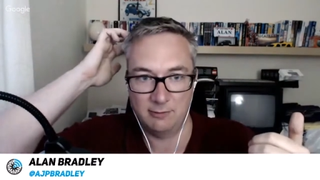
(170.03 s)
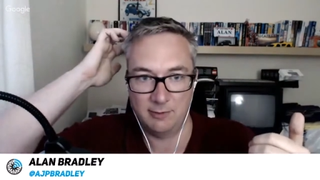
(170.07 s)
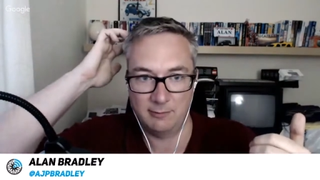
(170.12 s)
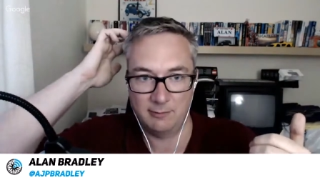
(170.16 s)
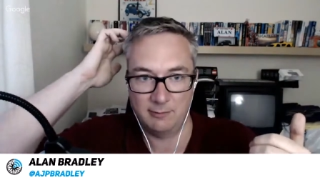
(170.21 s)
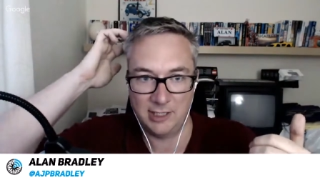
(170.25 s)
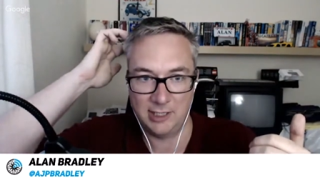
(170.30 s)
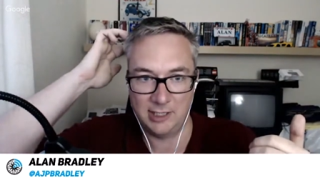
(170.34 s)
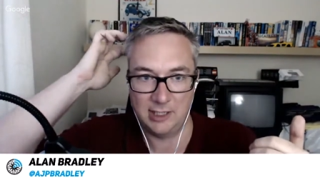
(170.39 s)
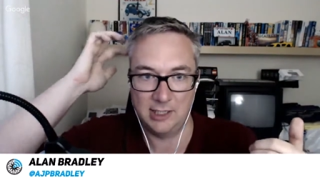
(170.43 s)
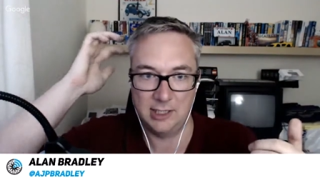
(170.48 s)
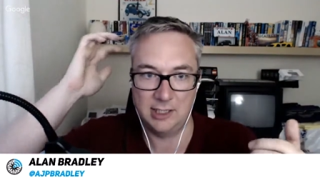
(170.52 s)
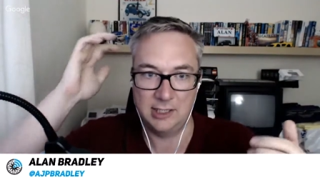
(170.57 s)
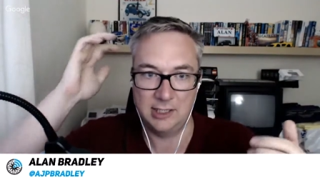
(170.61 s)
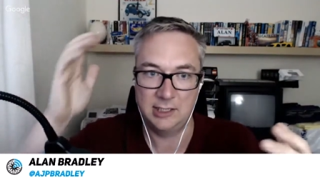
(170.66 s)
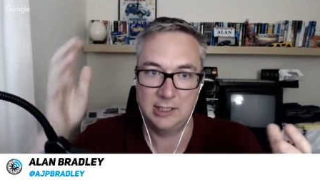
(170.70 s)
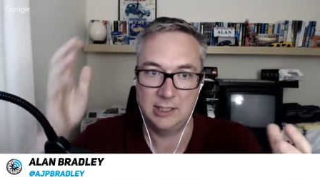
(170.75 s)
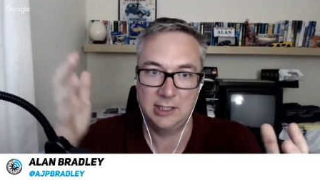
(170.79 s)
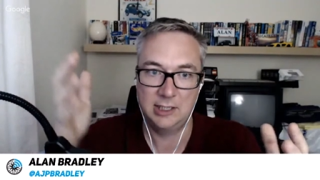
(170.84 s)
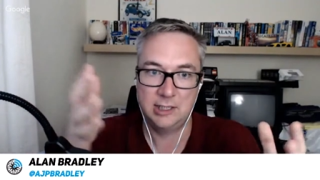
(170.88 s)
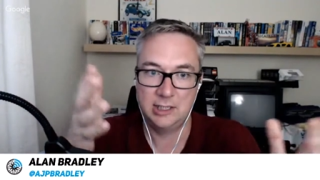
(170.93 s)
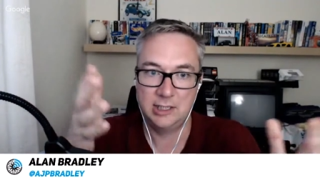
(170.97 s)
I mean, there
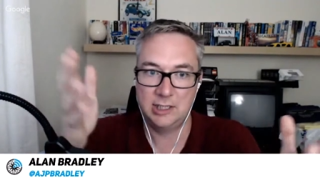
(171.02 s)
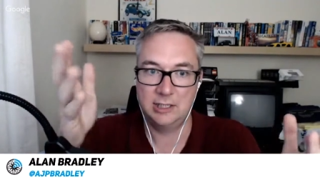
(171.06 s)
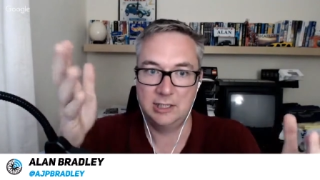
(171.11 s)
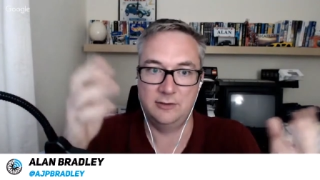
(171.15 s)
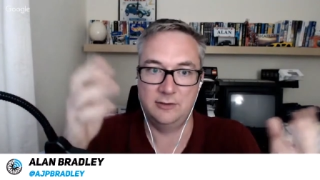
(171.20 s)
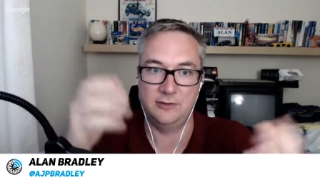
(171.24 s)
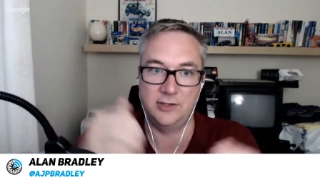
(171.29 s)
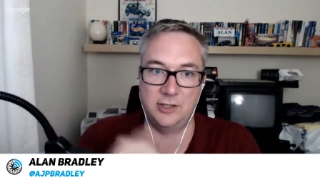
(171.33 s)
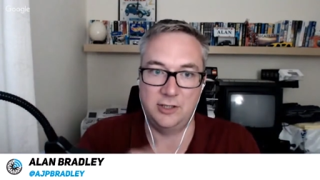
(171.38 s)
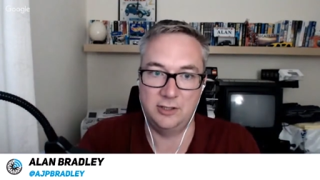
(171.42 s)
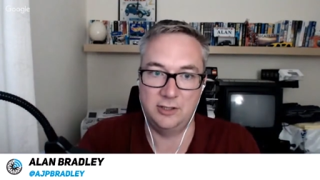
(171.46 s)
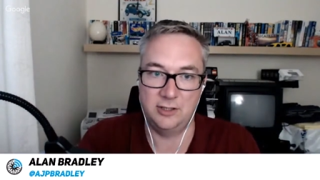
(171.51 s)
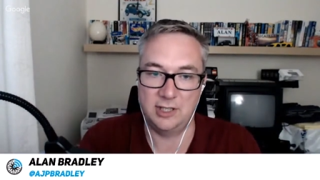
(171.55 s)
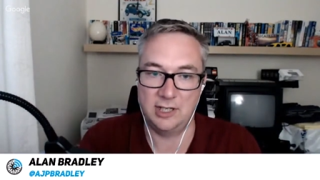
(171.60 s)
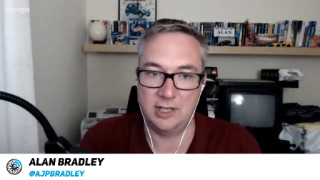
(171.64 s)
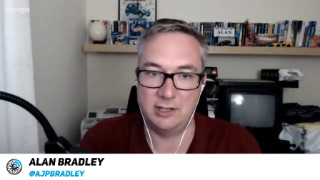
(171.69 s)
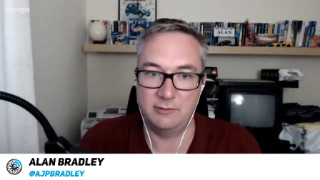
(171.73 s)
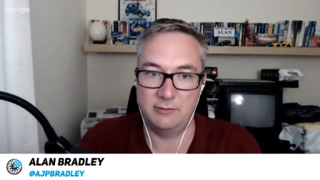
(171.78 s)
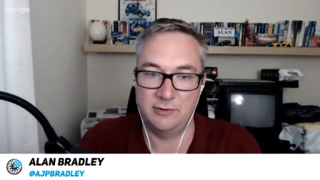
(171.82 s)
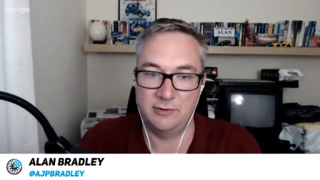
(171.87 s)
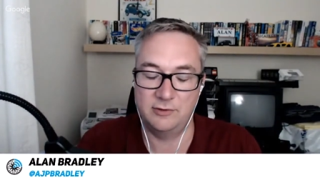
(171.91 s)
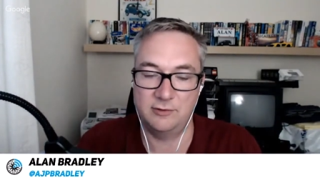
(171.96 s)
was a Hyundai I
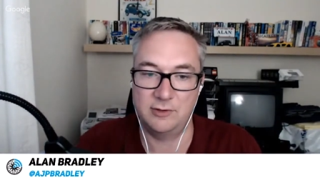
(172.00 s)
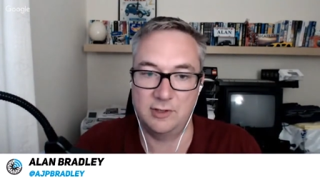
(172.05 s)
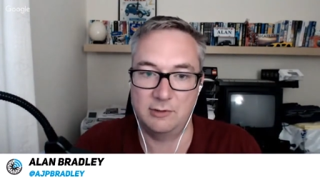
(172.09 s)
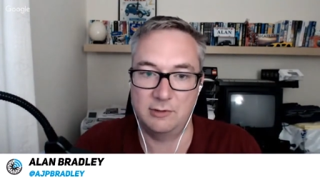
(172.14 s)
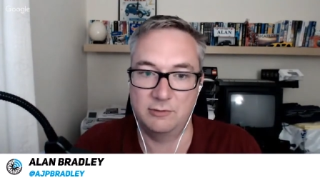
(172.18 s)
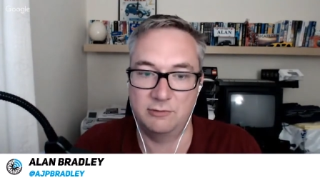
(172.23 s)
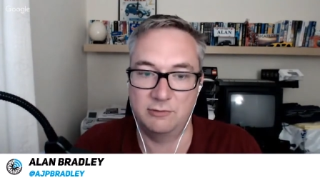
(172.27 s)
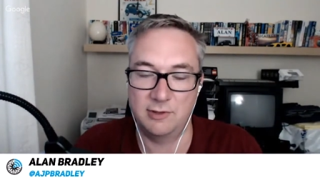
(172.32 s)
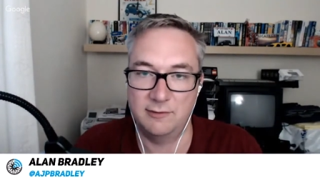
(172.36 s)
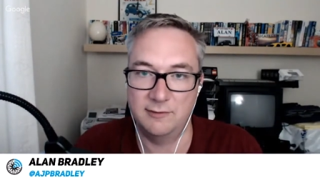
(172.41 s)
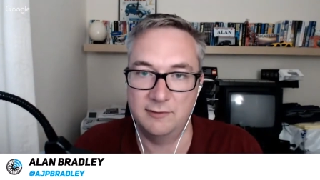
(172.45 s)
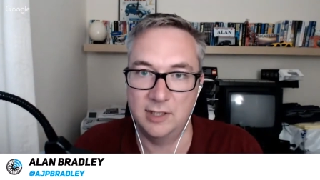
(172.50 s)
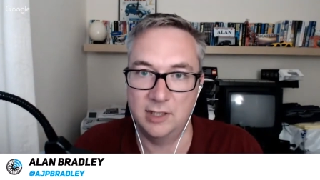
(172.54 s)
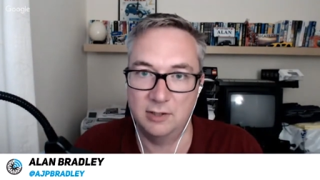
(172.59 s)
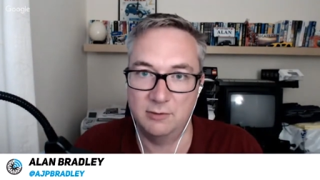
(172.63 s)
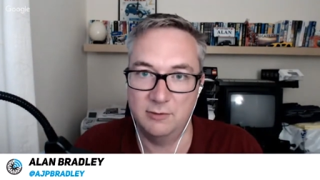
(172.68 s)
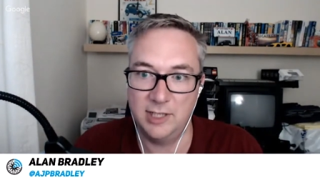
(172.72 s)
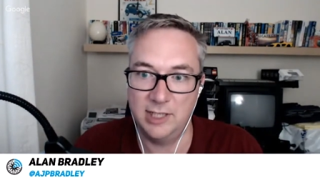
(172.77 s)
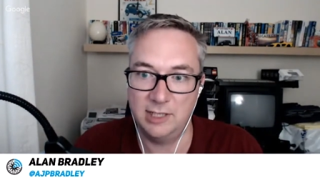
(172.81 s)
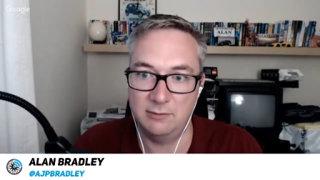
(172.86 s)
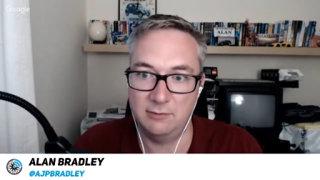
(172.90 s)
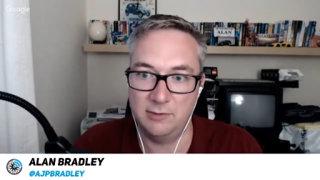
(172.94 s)
was driving the other
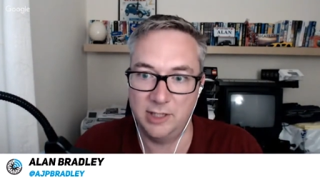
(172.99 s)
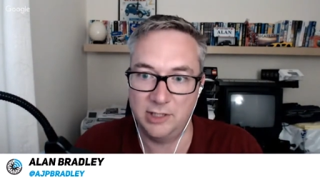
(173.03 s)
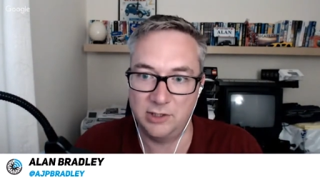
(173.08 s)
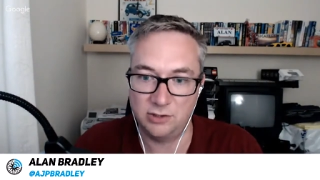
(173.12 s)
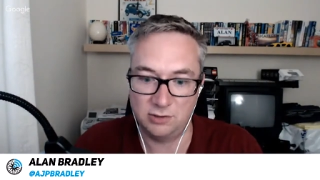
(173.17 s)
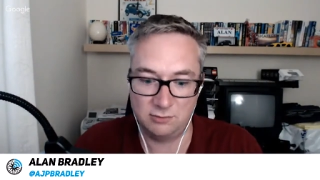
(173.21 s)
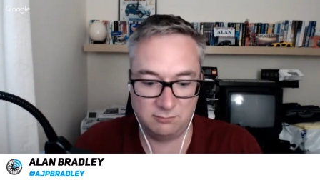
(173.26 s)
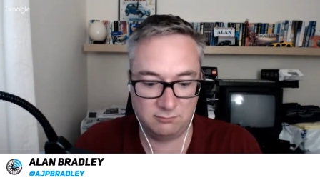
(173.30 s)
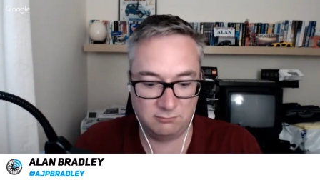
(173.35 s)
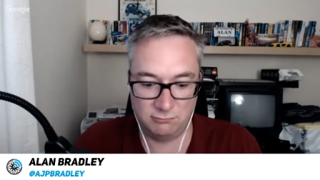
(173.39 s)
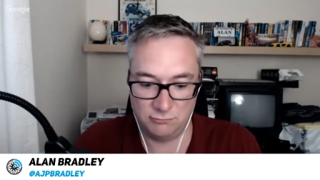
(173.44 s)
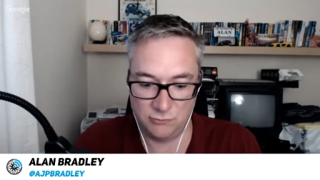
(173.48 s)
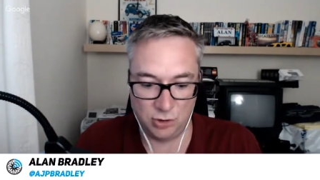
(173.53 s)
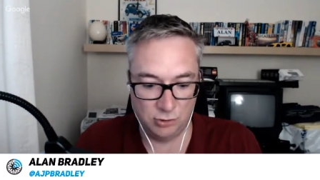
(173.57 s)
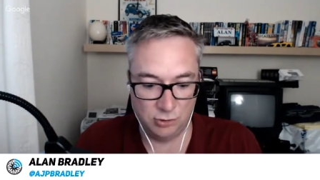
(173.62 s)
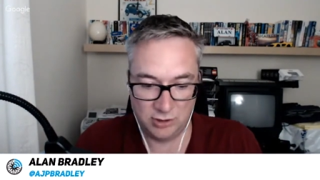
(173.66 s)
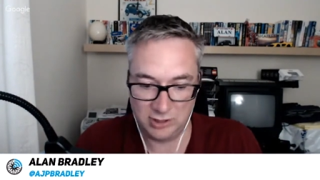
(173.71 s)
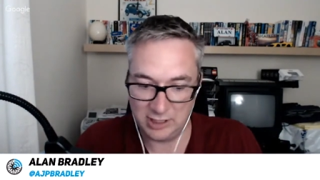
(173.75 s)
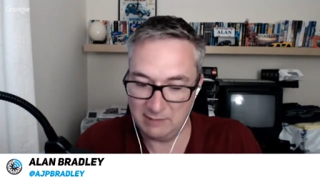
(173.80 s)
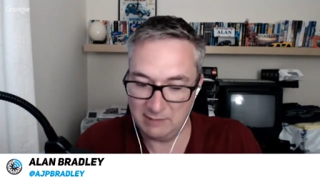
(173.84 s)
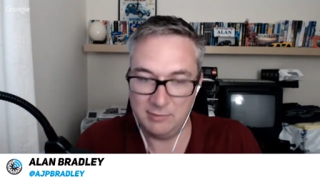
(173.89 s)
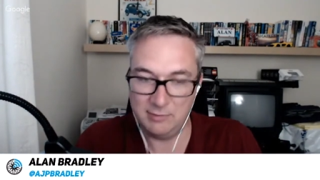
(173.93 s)
week, which
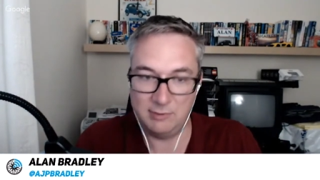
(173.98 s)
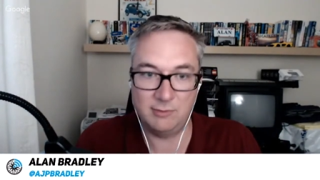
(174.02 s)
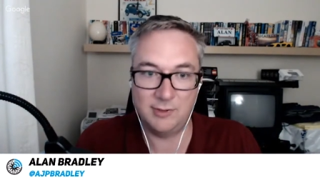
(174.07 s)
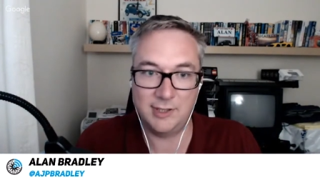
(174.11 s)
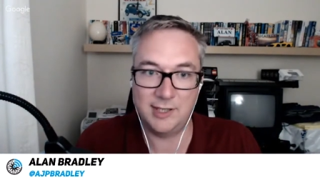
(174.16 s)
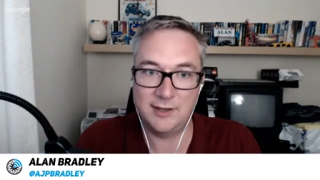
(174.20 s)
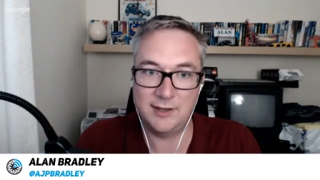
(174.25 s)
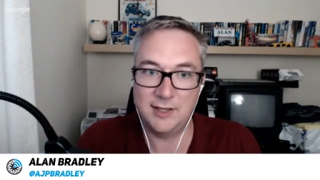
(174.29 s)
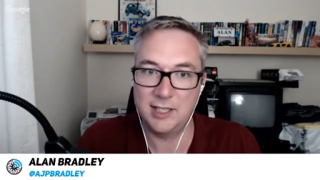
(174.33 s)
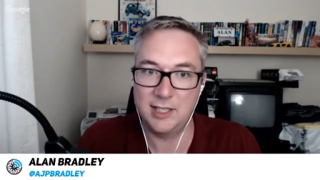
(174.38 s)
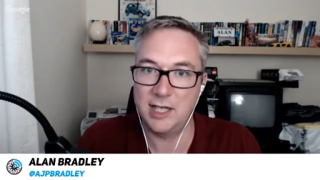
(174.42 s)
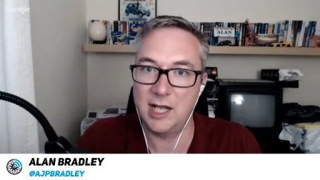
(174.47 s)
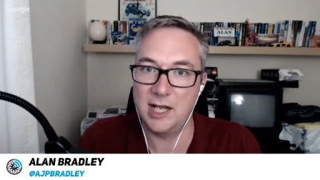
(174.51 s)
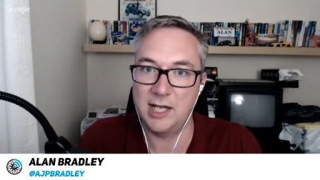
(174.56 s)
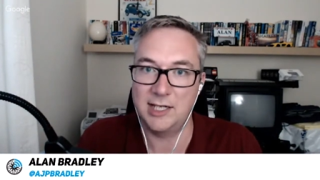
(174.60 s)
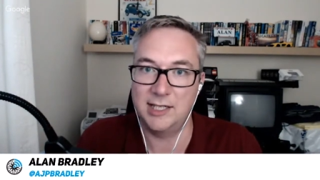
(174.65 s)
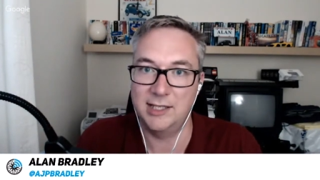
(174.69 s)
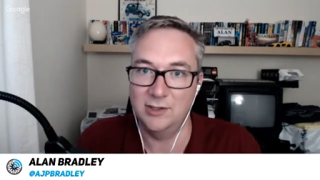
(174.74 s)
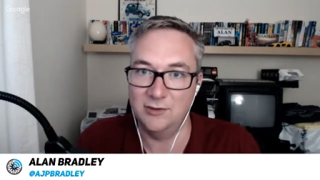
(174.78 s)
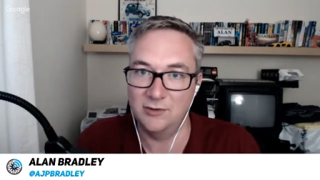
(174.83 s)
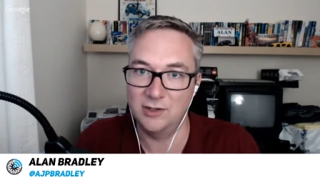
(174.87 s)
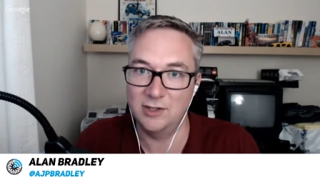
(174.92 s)
could keep me within the
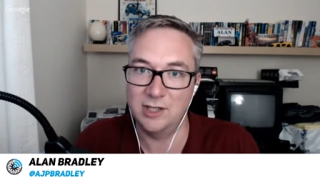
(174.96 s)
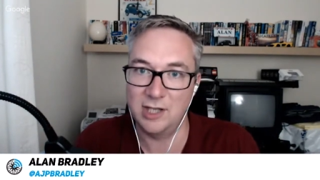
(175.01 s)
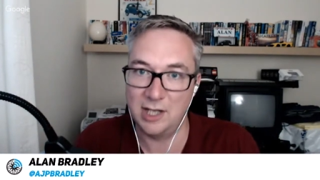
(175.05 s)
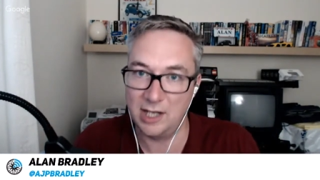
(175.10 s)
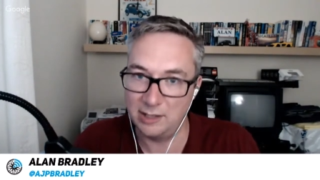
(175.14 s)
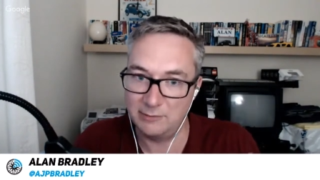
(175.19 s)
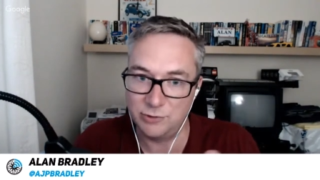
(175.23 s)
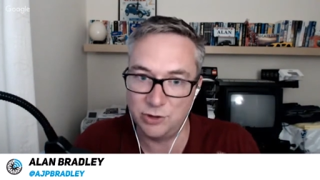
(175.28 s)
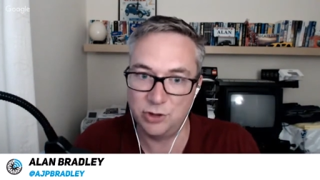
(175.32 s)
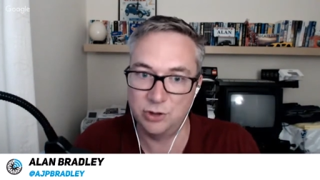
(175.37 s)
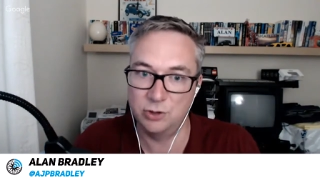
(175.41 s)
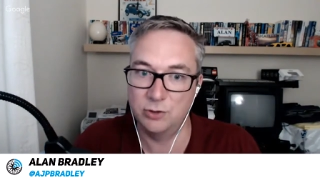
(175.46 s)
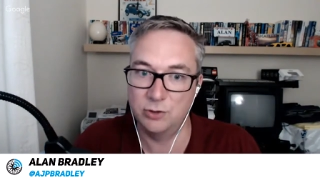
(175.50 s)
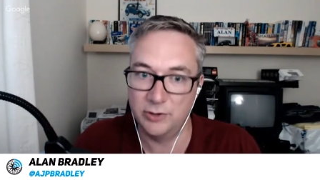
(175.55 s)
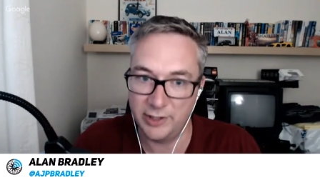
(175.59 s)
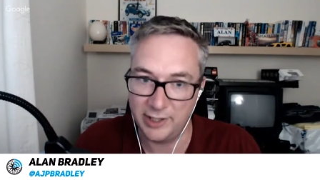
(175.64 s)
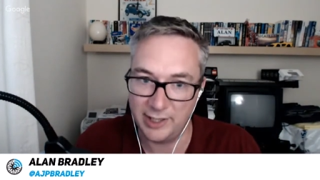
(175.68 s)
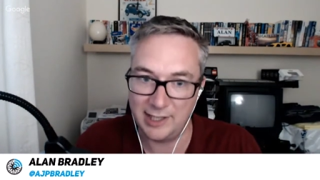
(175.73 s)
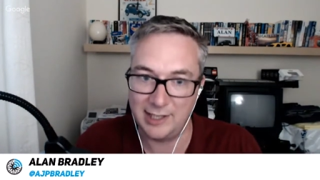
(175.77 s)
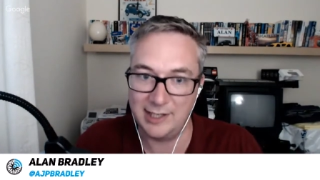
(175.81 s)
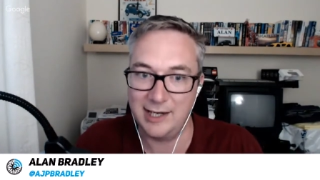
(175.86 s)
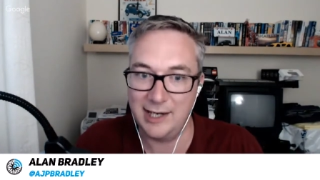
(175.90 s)
lines, and I'm sure
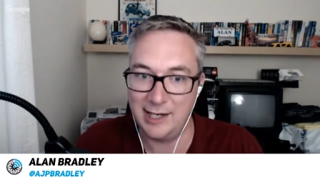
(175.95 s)
that